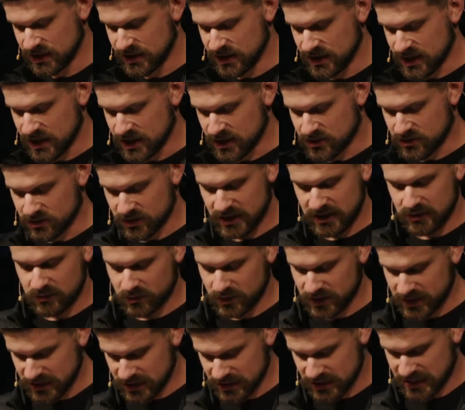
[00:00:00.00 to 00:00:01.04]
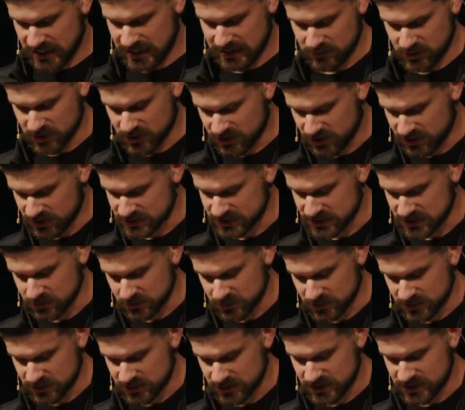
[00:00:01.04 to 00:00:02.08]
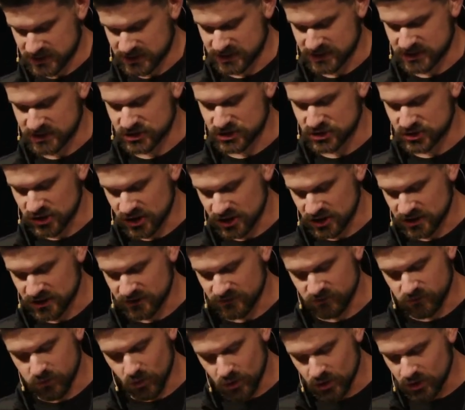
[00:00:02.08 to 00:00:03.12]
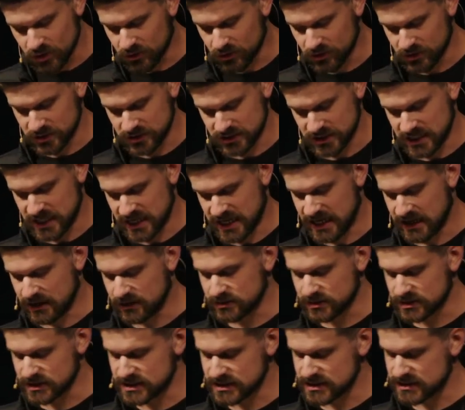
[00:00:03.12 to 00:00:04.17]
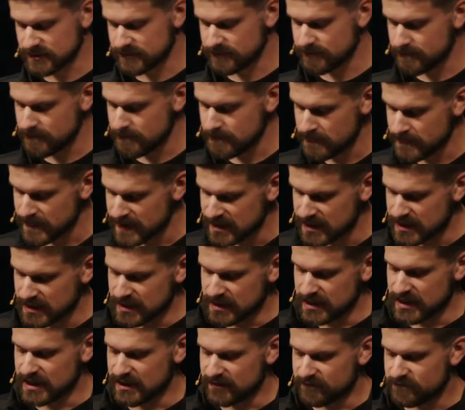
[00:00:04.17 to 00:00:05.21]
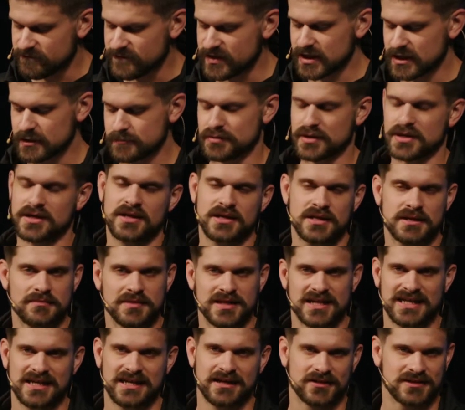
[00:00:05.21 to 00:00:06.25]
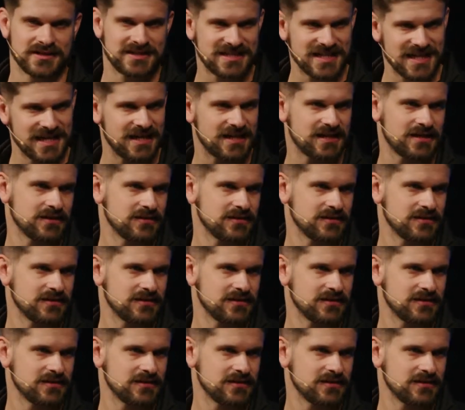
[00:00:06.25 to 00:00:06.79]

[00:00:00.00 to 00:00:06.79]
a great wind came across the wilderness and struck the four corners of the house, and it fell upon them, and they are dead.